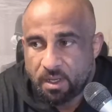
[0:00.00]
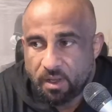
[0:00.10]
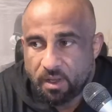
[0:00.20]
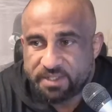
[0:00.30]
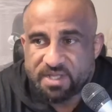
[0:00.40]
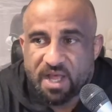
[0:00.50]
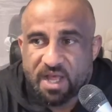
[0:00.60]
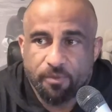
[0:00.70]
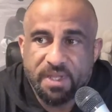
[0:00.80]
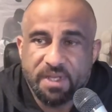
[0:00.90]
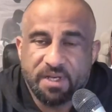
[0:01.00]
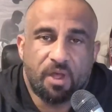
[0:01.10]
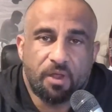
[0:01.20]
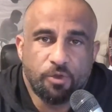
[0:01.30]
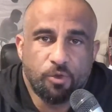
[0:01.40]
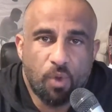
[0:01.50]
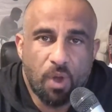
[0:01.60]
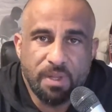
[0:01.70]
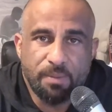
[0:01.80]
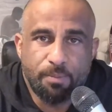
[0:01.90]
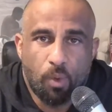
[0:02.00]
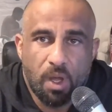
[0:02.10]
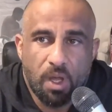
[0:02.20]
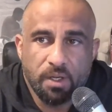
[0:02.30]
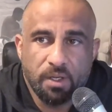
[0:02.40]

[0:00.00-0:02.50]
it's not for me to tell you what people want.